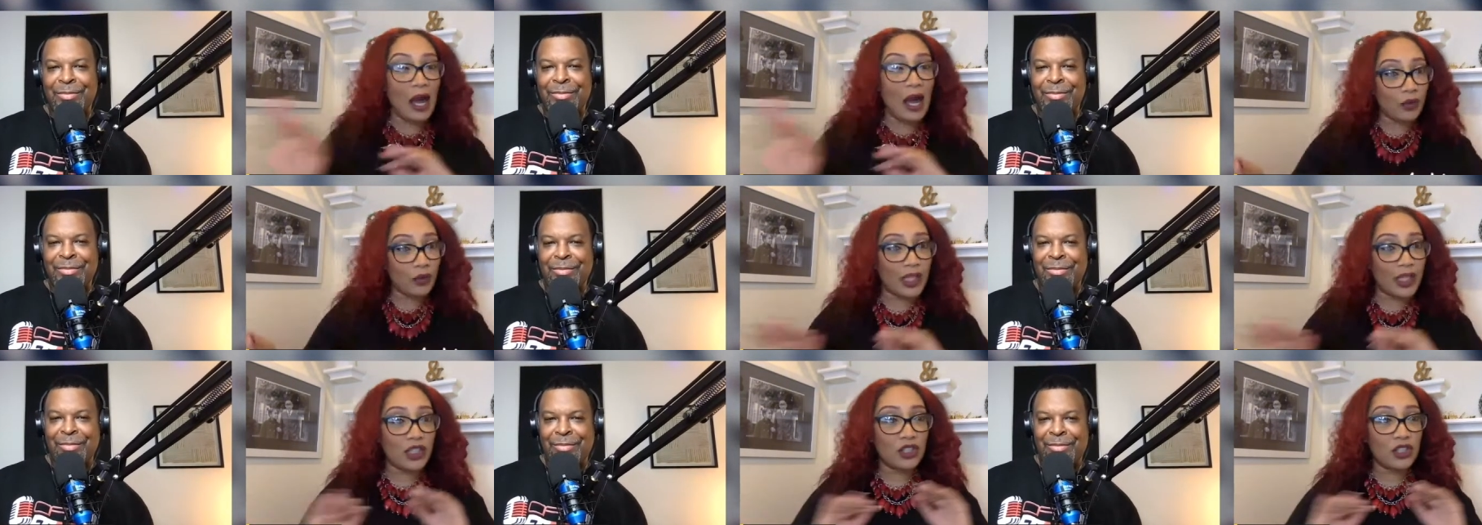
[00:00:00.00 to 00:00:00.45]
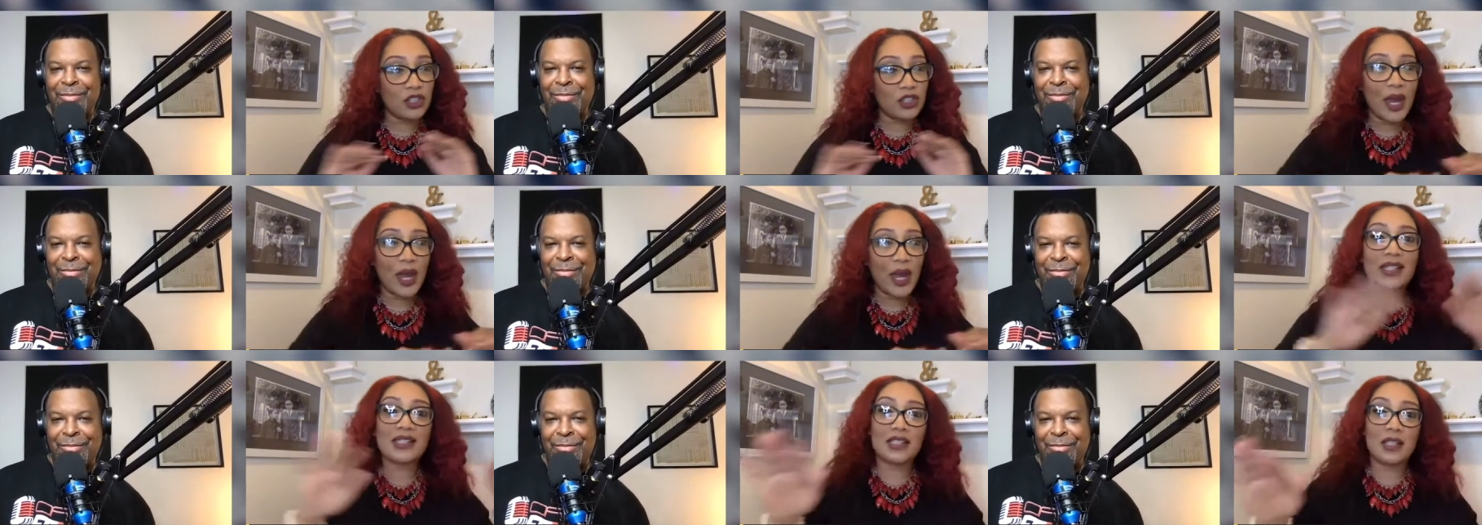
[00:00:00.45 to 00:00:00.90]
Speaker 1: outlet you
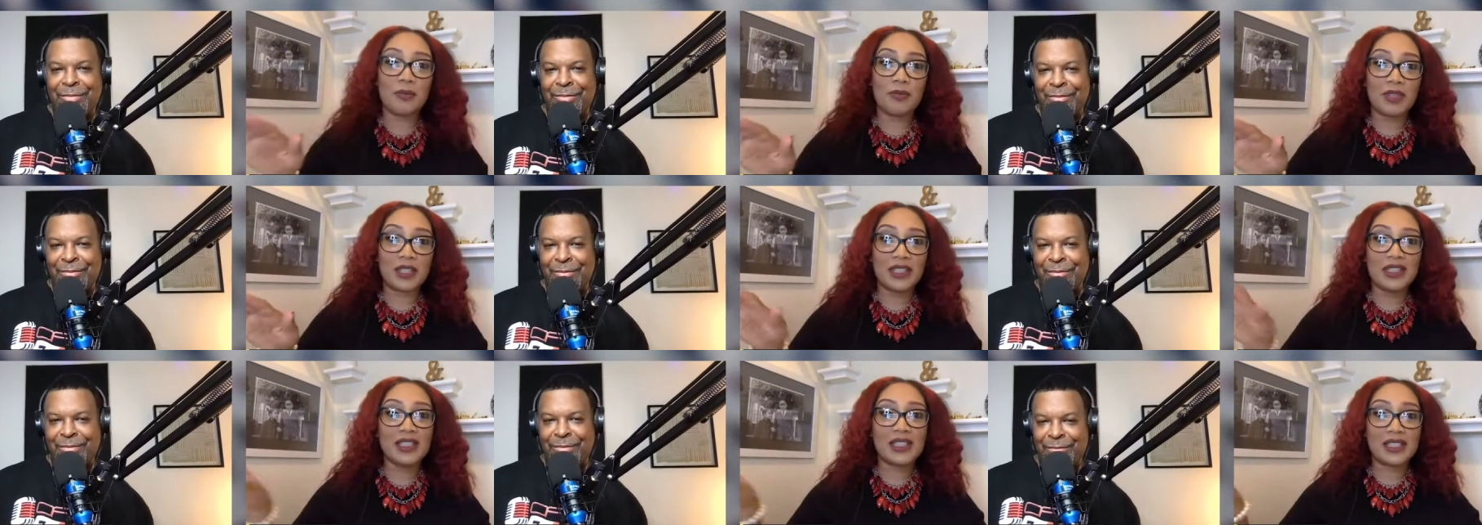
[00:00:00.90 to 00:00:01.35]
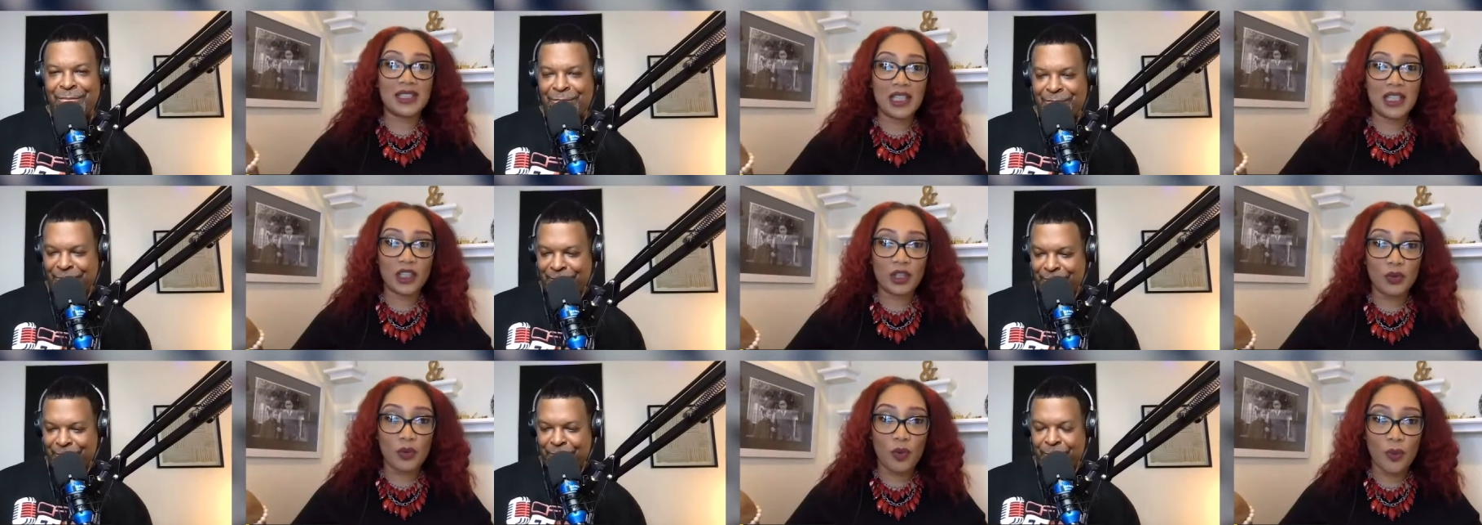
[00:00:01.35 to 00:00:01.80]
had something to
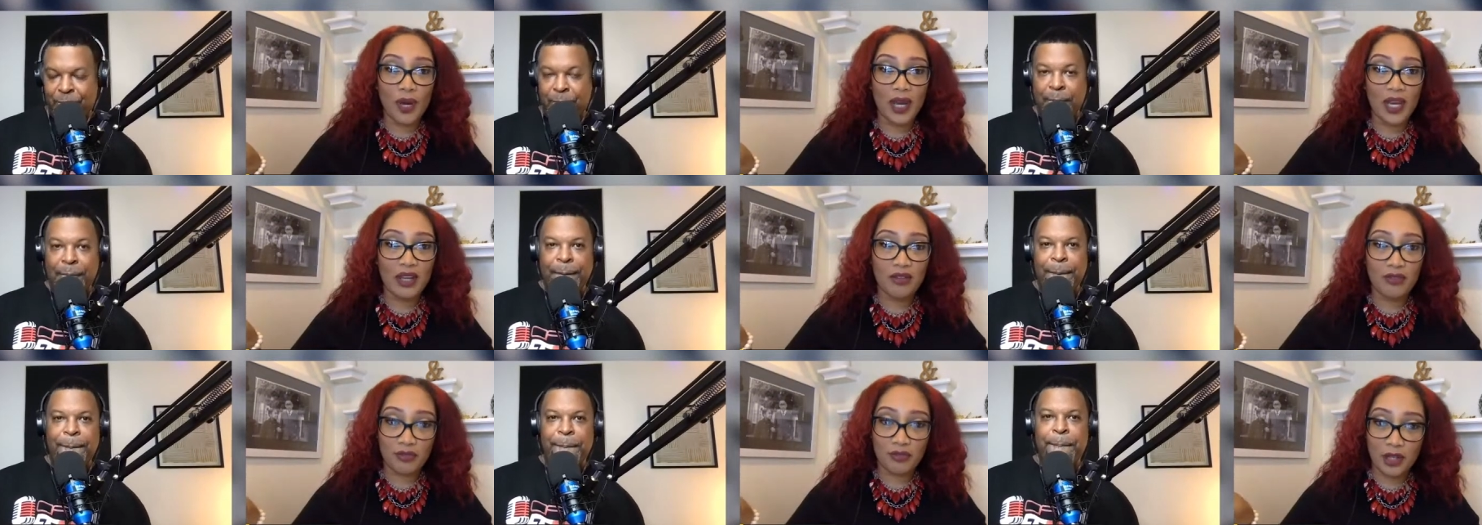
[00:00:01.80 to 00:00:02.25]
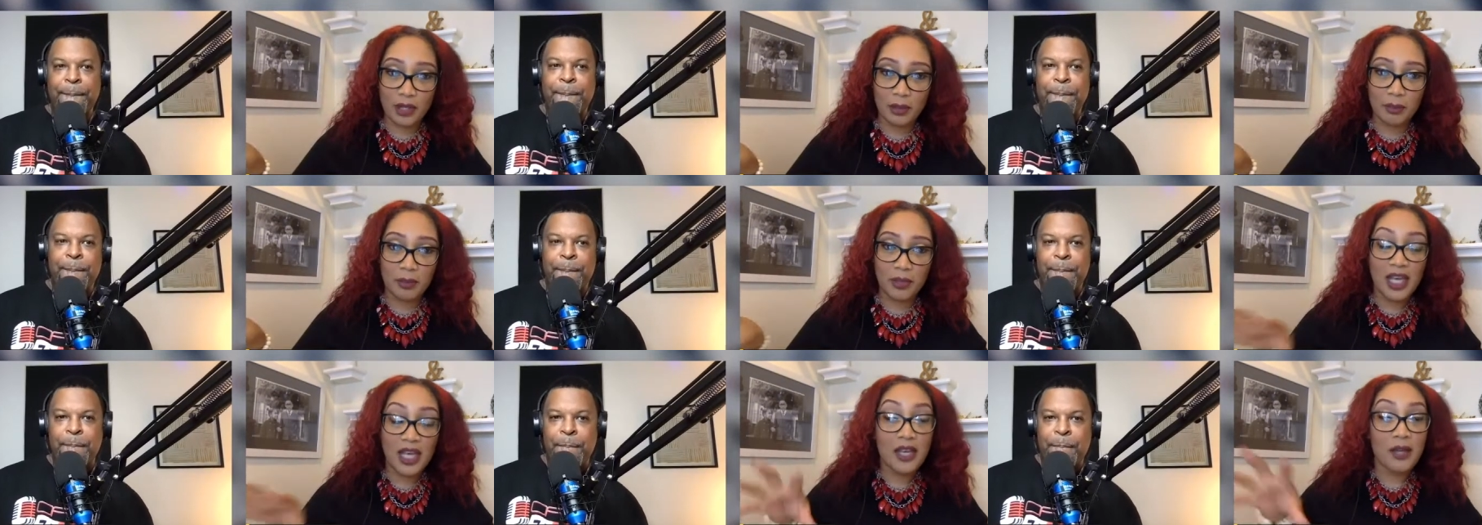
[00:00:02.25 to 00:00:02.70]
take you away
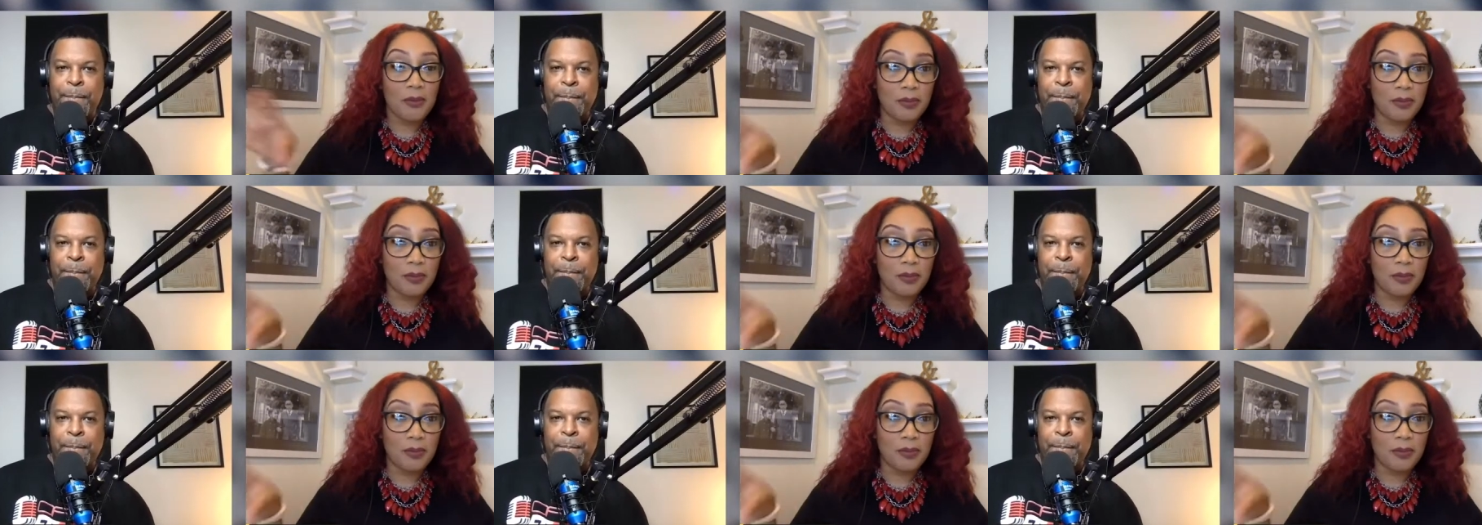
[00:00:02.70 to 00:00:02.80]
from